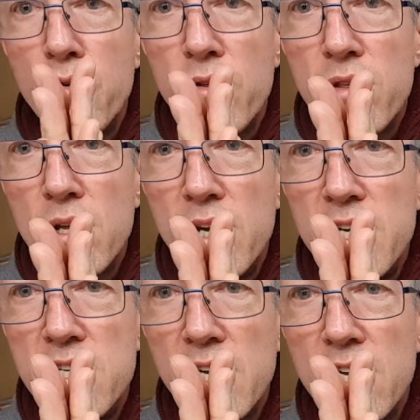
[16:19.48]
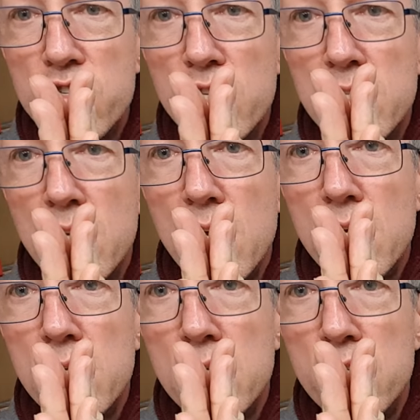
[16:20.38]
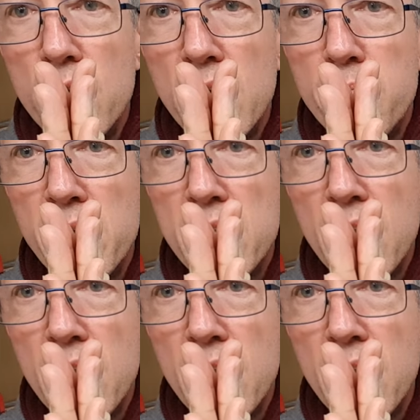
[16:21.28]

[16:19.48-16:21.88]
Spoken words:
with leading edges doing a bit